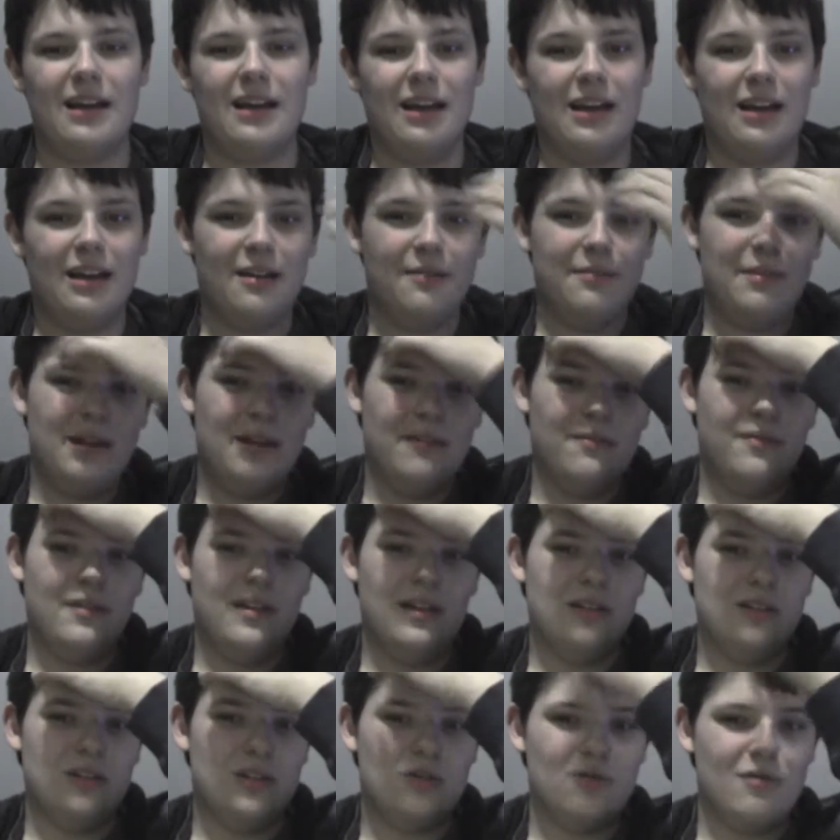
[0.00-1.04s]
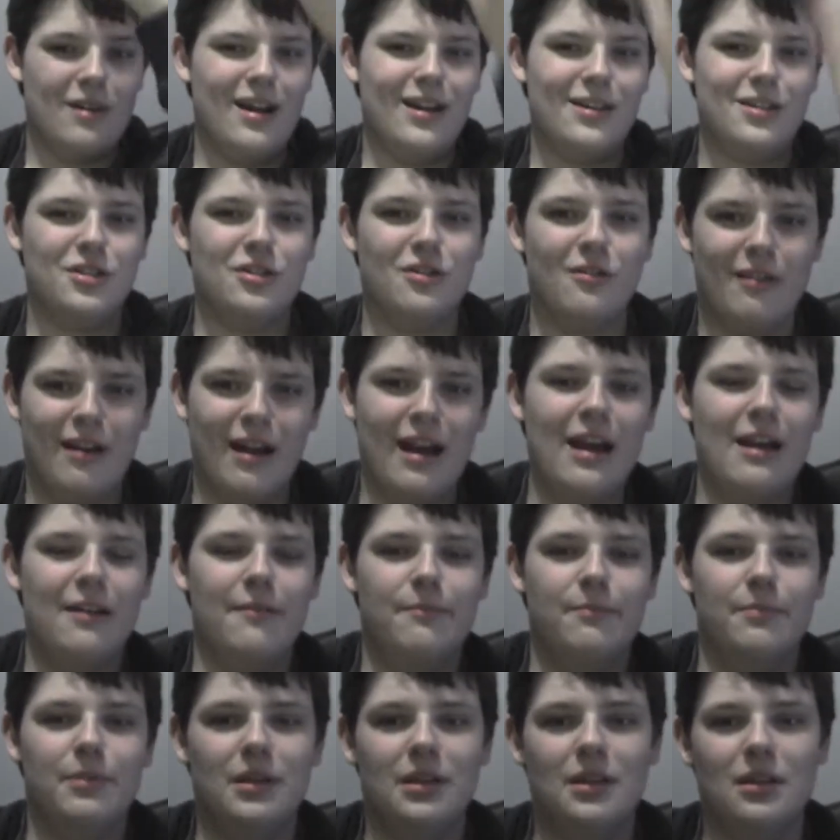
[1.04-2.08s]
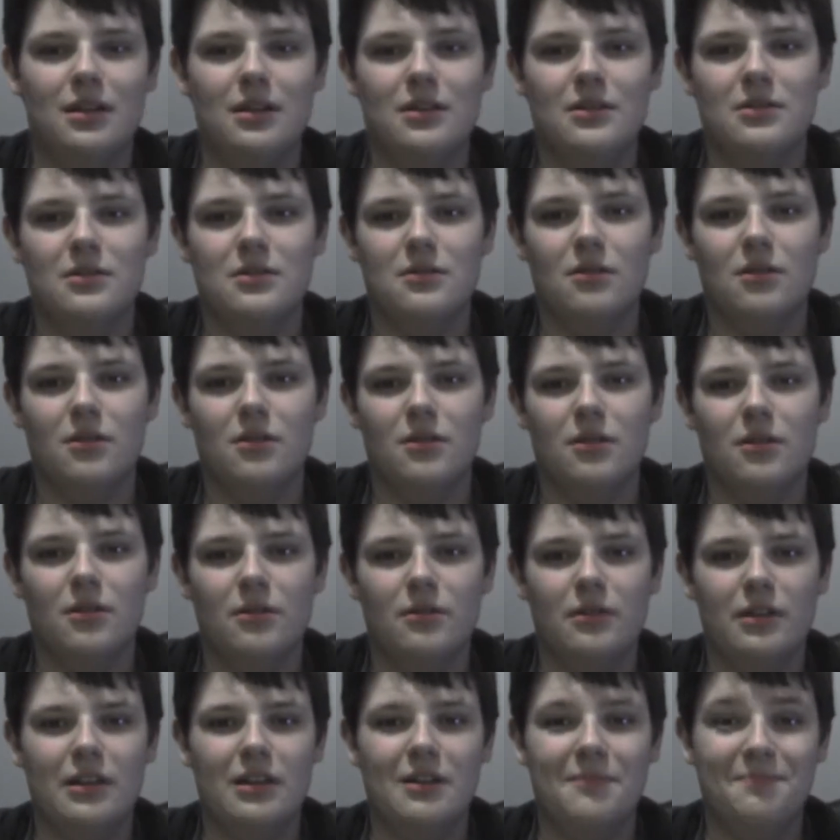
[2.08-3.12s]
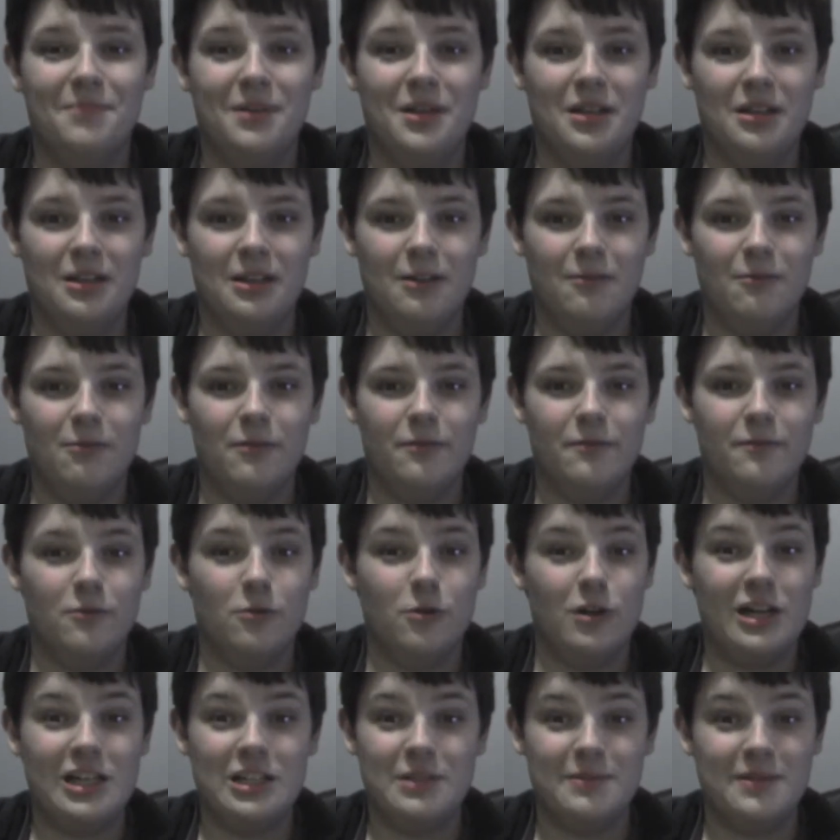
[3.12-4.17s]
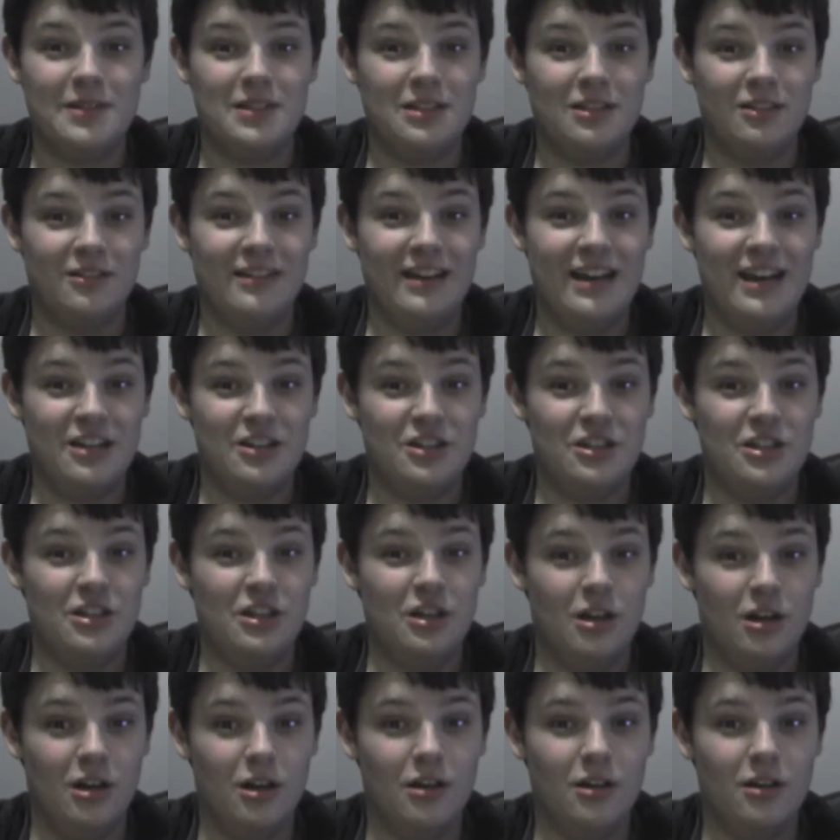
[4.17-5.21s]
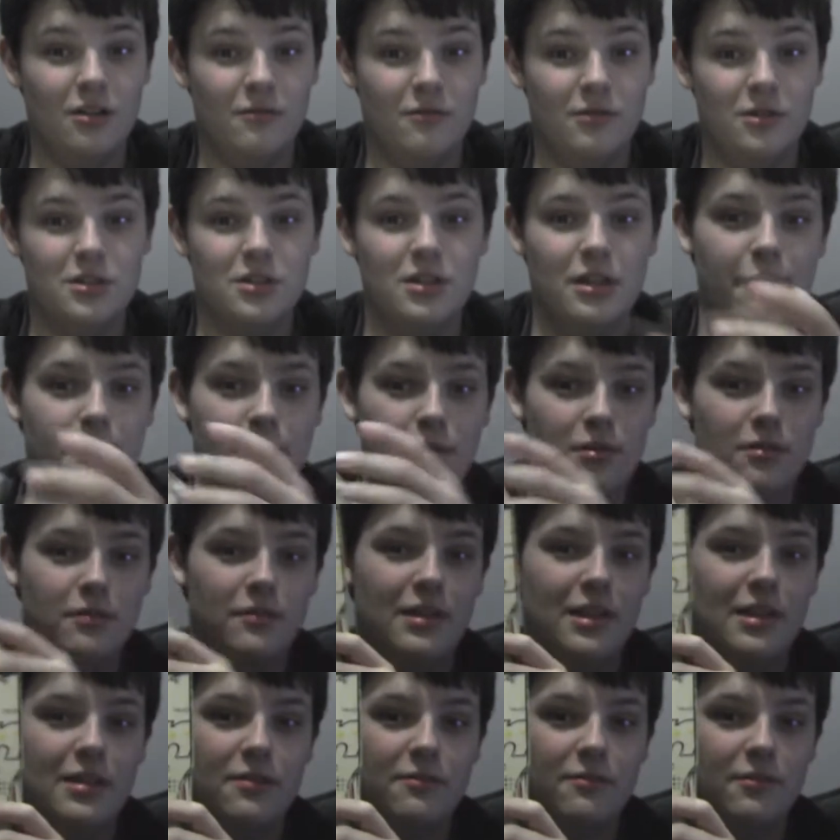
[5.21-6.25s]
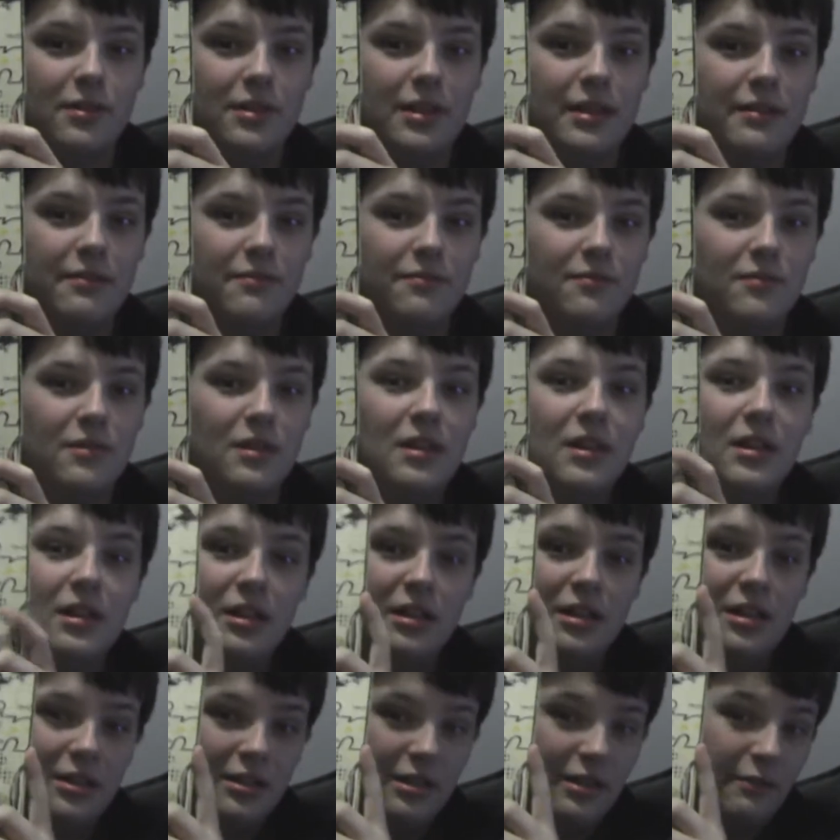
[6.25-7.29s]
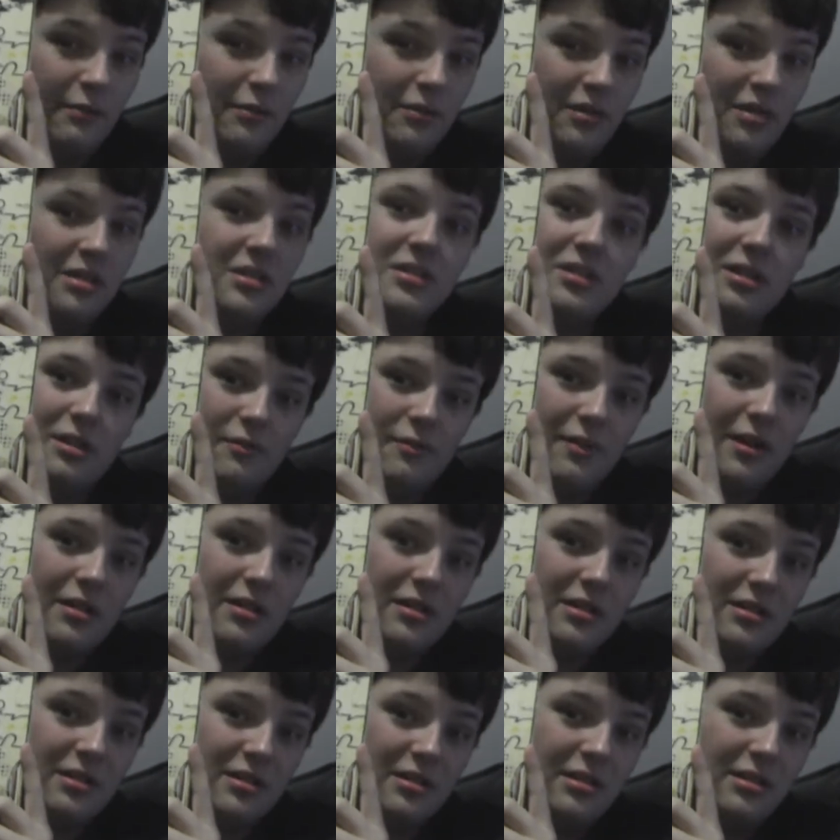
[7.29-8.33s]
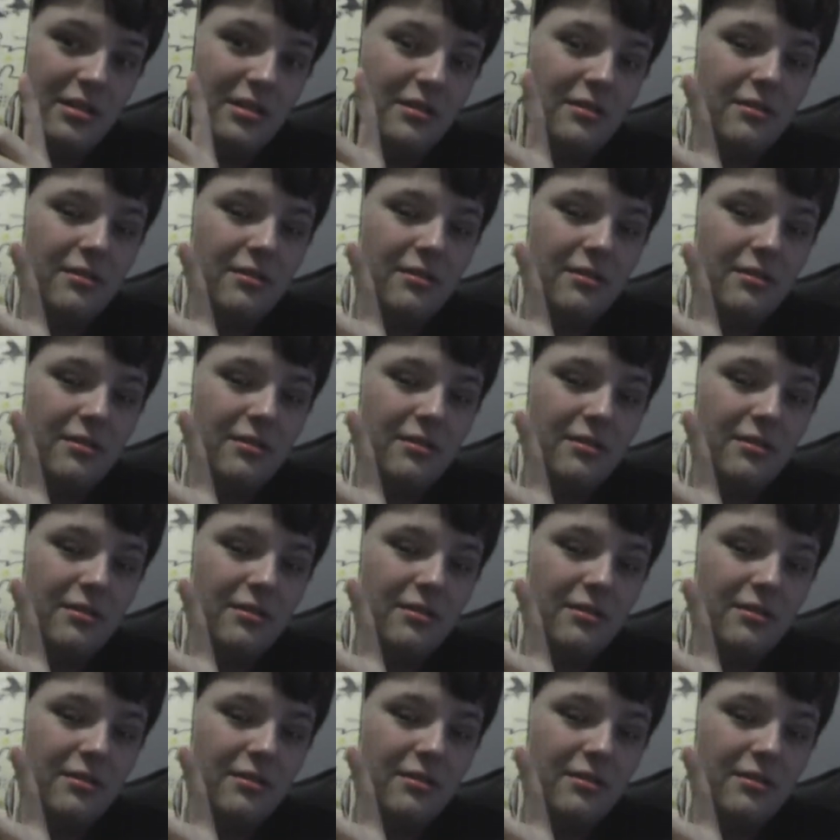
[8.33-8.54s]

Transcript: that kind of made fans scratch their head because are they competing with Crosby, Still, Nash and Young, which when they released it around this,